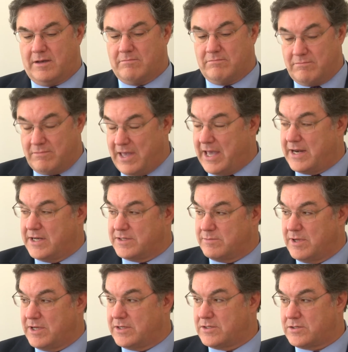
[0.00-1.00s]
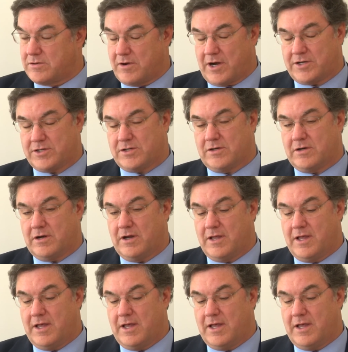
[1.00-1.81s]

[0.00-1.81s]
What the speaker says: management structure.